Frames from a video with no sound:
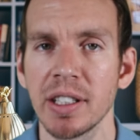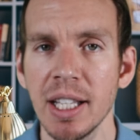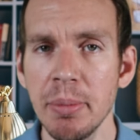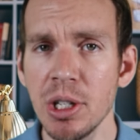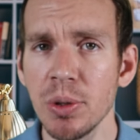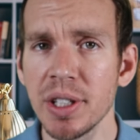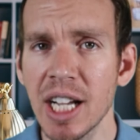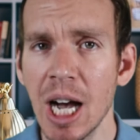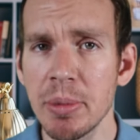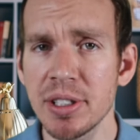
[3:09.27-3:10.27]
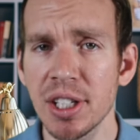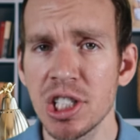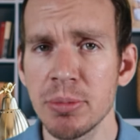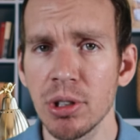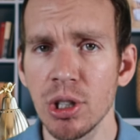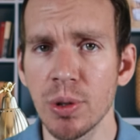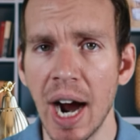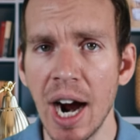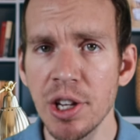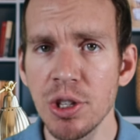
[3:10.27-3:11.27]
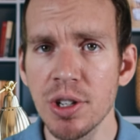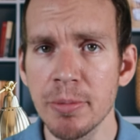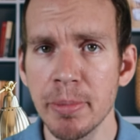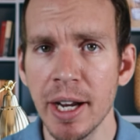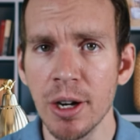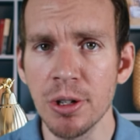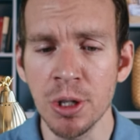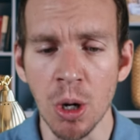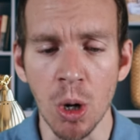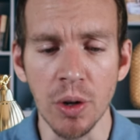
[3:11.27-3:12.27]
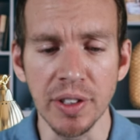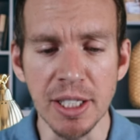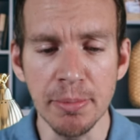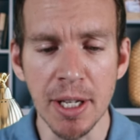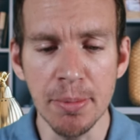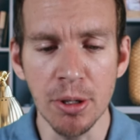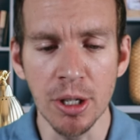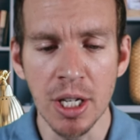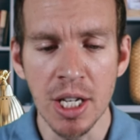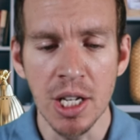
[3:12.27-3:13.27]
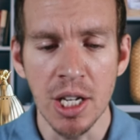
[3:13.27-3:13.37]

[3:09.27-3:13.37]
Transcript: let me know in the comment section below, how do you compare to all these people?